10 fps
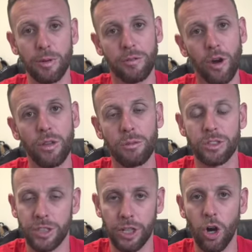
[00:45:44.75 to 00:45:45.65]
her phone that was
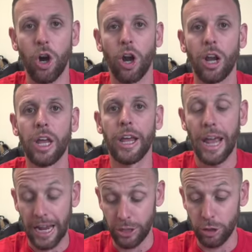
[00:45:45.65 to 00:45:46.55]
in the car,
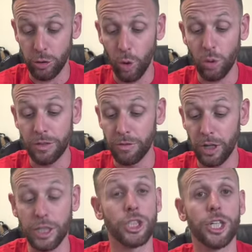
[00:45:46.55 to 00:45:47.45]
and she goes, holy
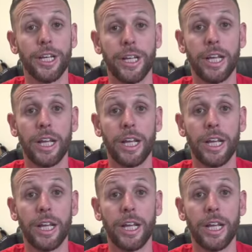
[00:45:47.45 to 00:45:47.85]
fucking shit.